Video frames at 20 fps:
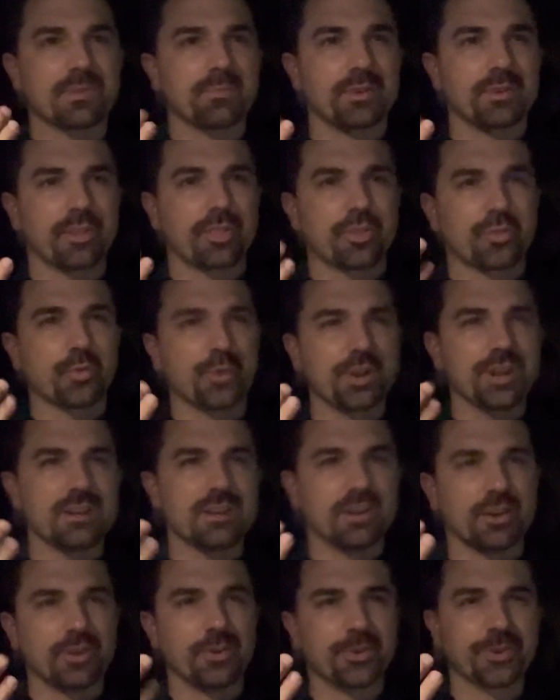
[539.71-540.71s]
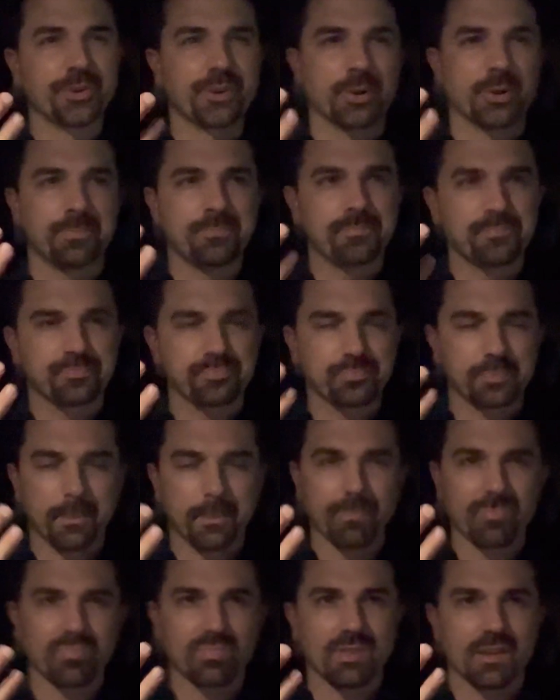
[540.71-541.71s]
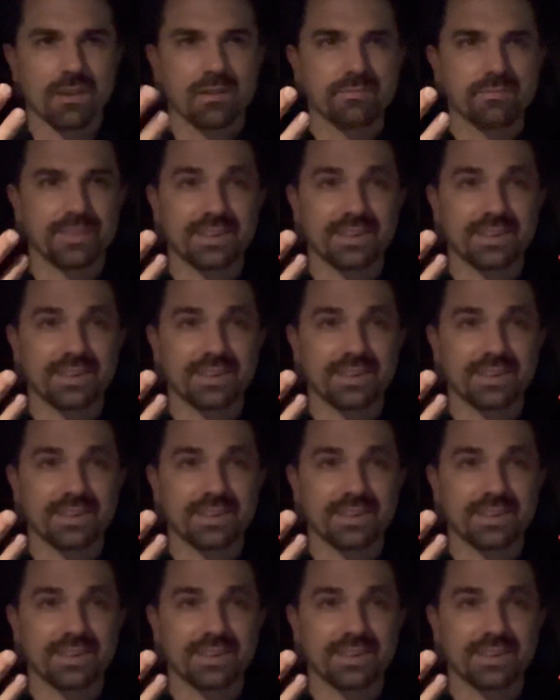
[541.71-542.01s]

but 3 owner. The